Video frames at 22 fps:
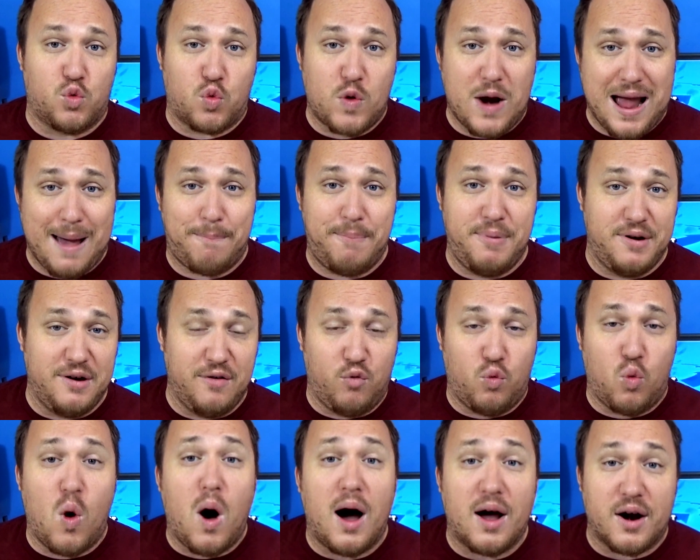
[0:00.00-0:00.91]
rapid of
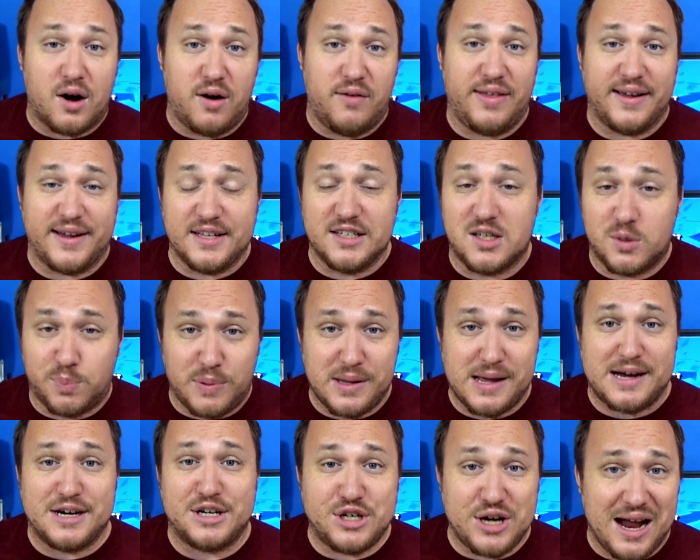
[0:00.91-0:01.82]
water that can
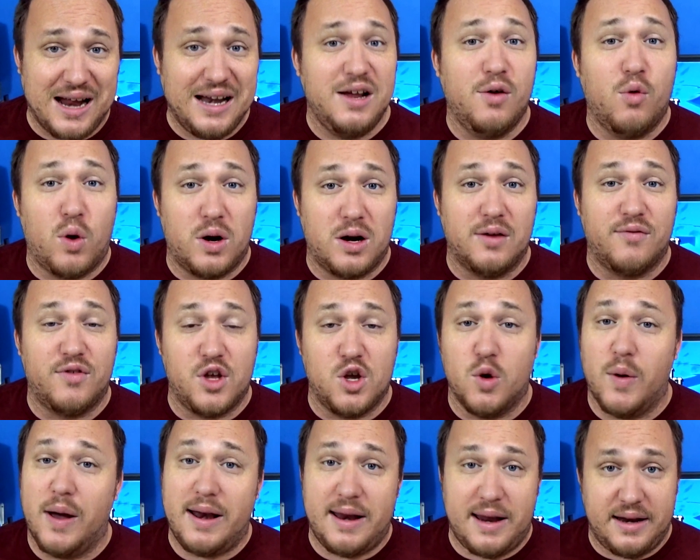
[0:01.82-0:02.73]
splash any one of
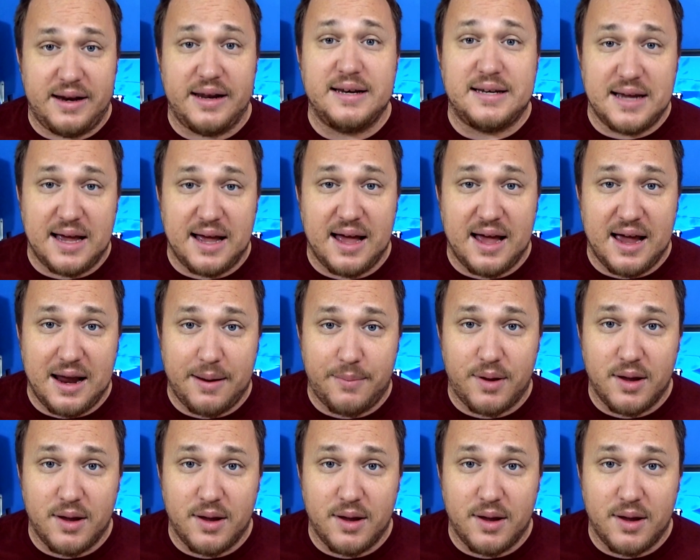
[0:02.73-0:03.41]
you at any time,